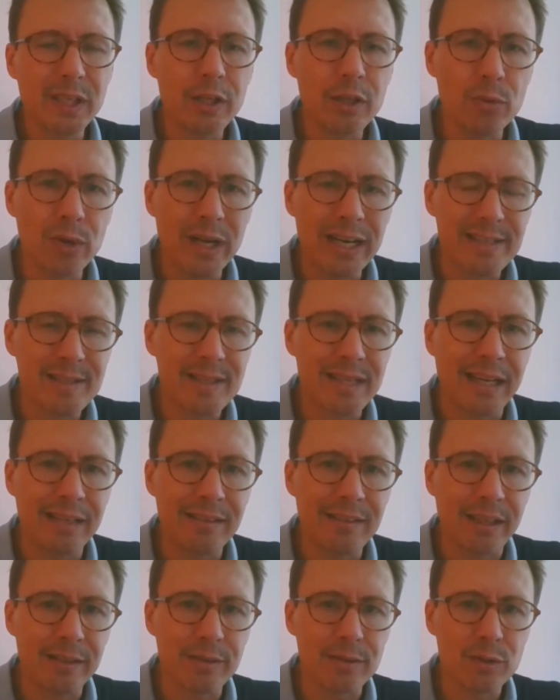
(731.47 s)
US
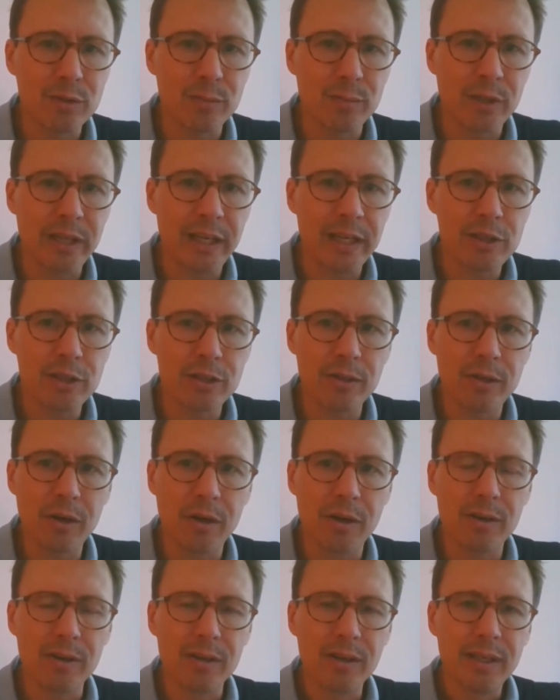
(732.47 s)
anti discrimination
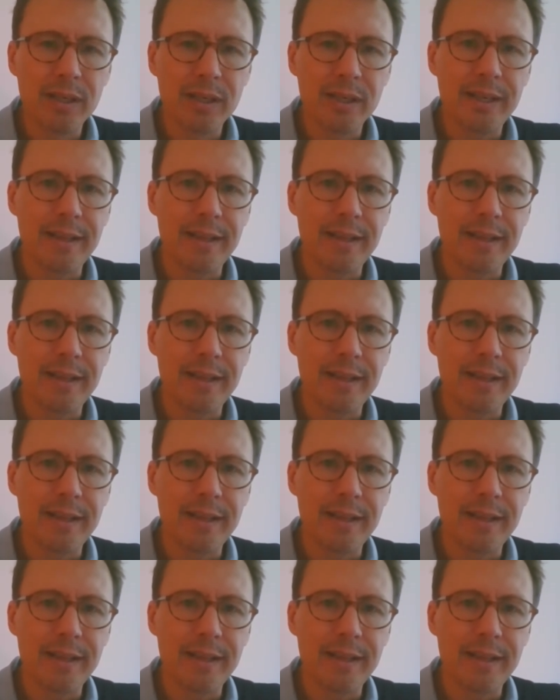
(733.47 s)
law